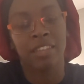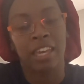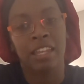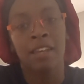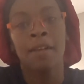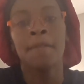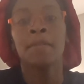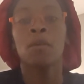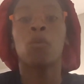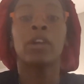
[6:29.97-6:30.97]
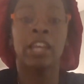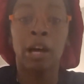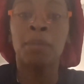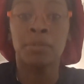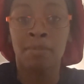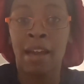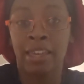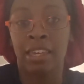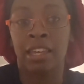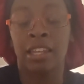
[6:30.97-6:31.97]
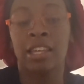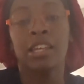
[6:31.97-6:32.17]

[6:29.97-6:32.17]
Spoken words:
kid. What helps my kid